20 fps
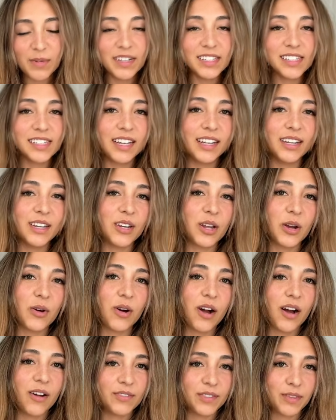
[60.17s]
I'm going to say
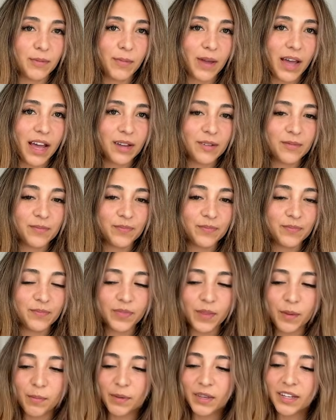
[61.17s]
no off the bat
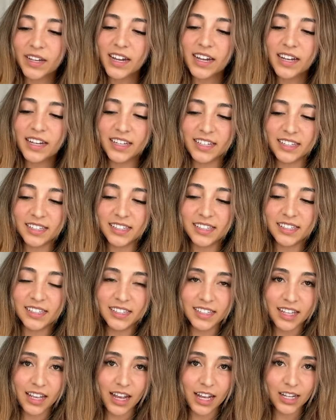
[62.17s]

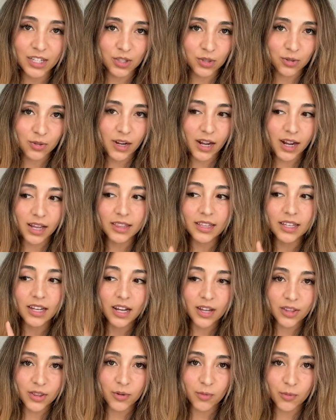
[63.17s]
because I
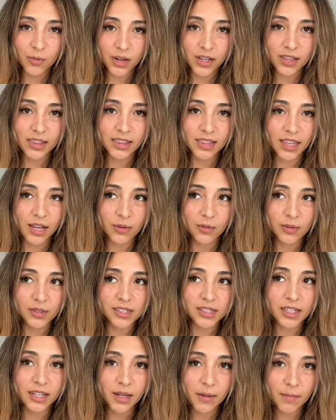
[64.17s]
tried the other one
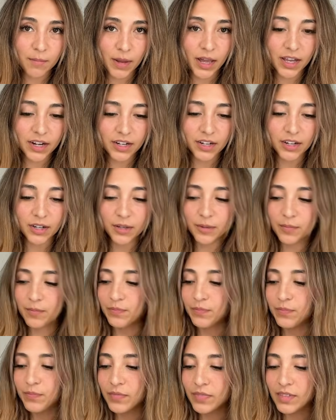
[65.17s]
that was the
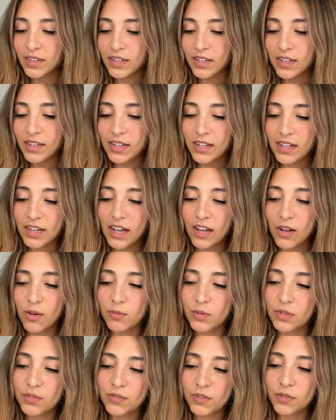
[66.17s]
competitor.
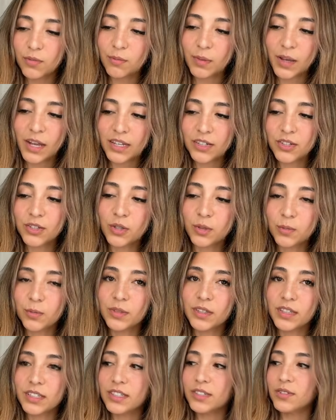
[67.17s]
I almost feel bad
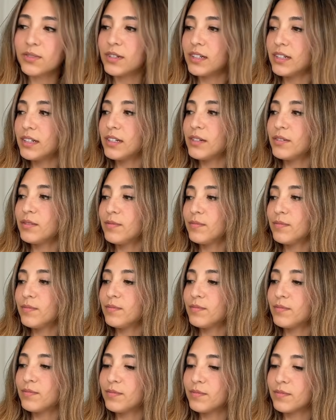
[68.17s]
to open this right
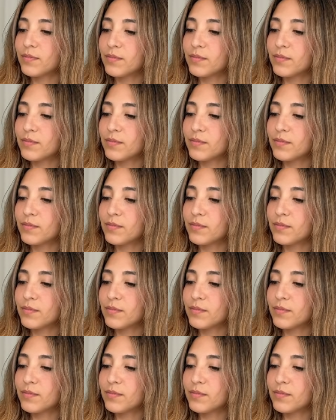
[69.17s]
now.